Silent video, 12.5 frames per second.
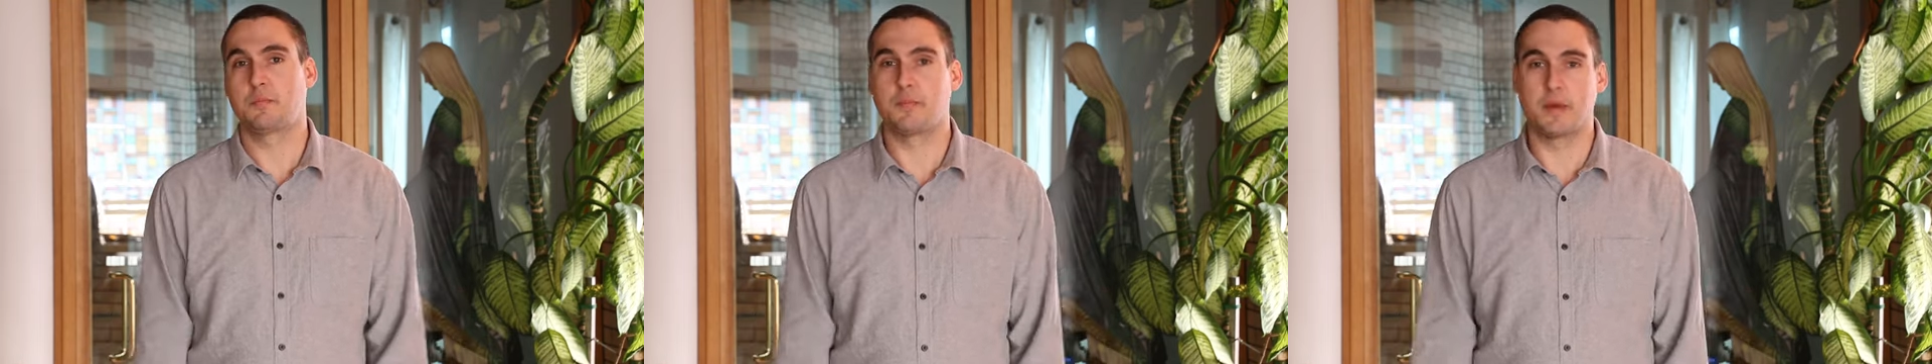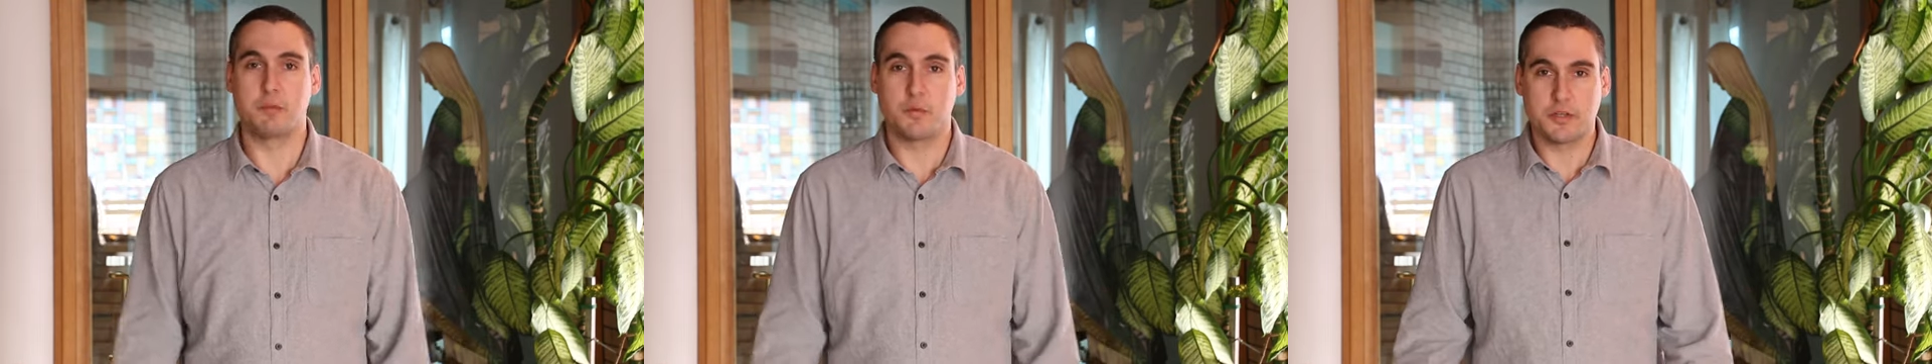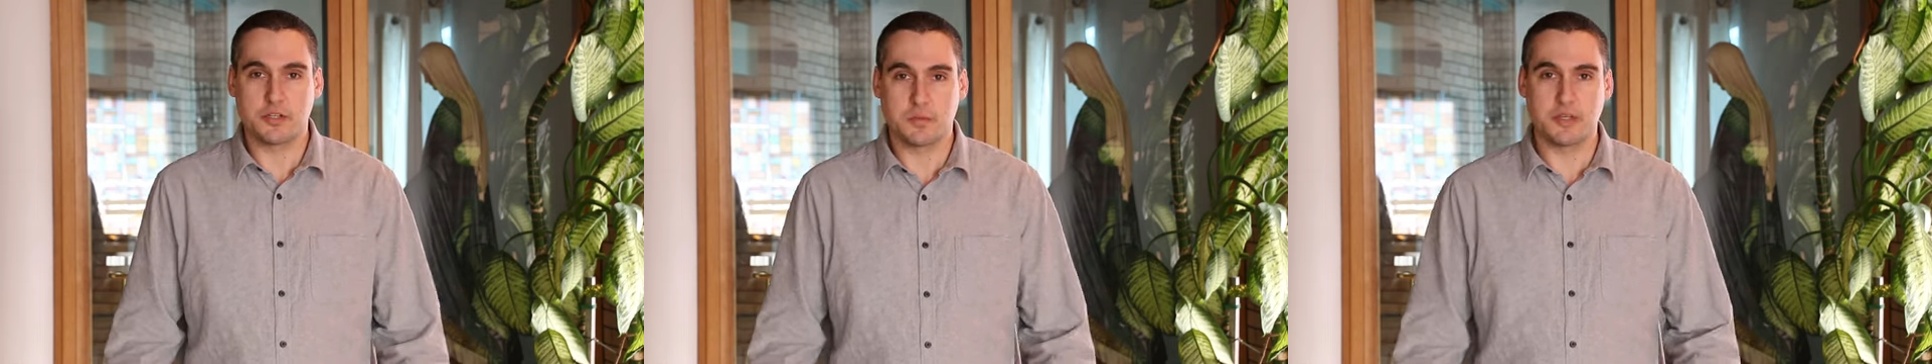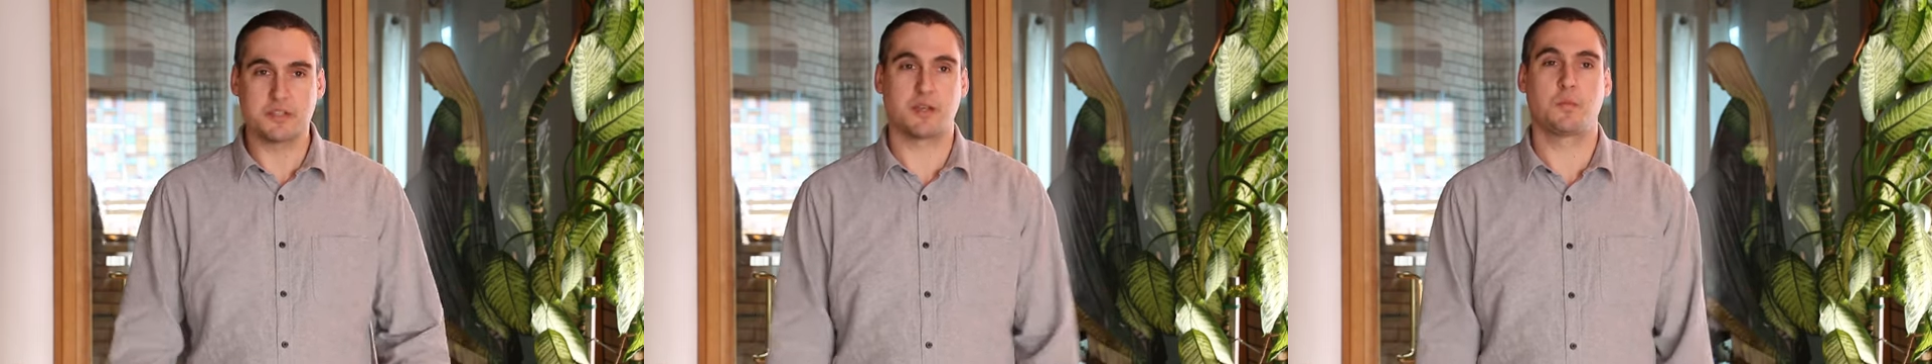Maybe we should
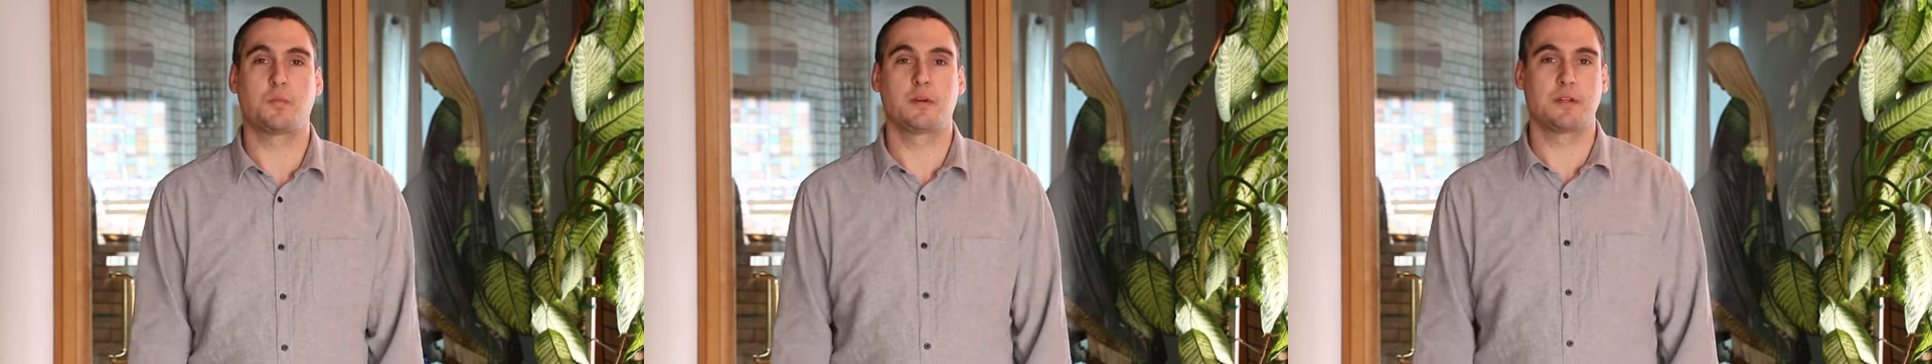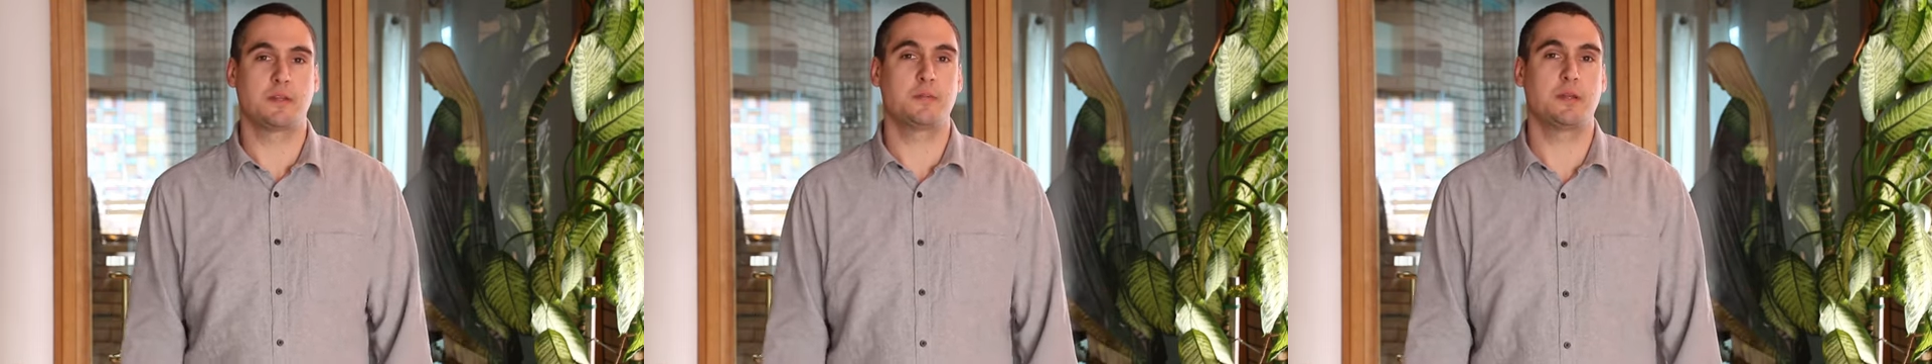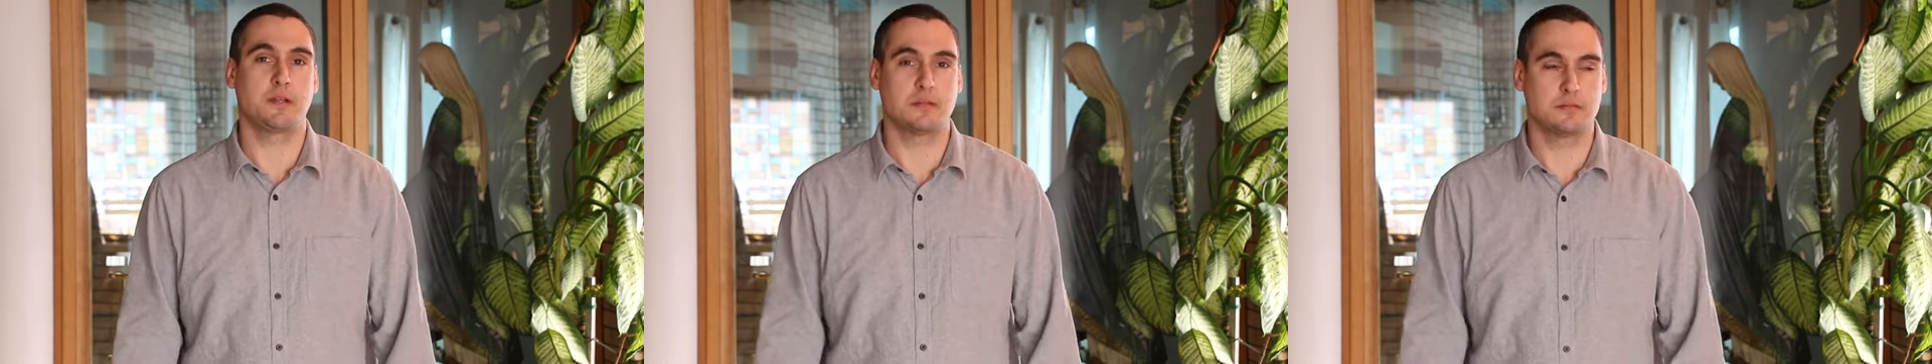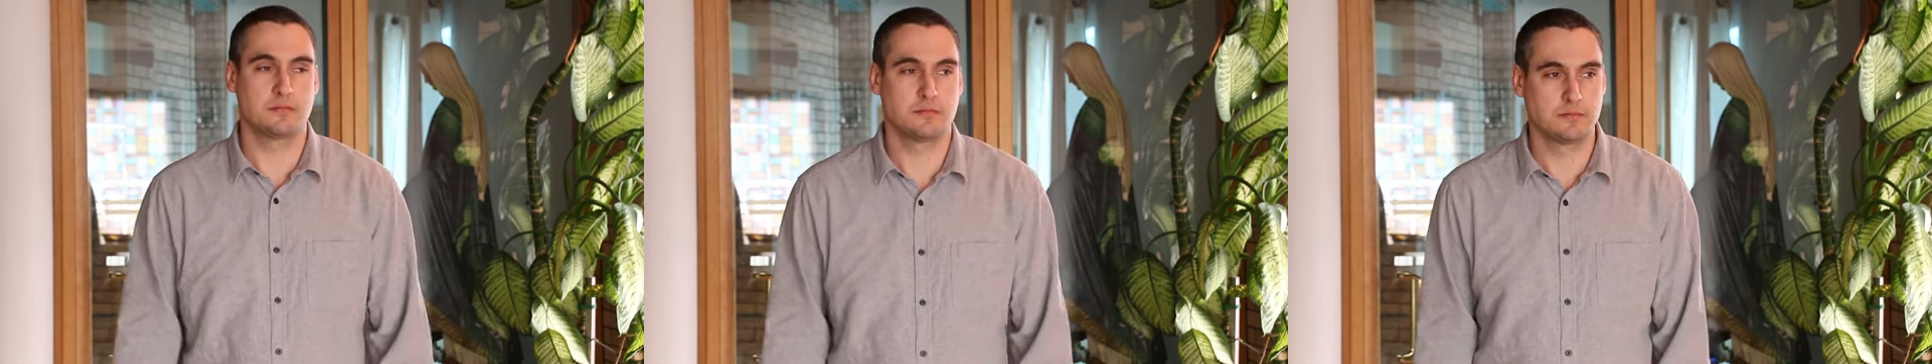be somewhere in the middle.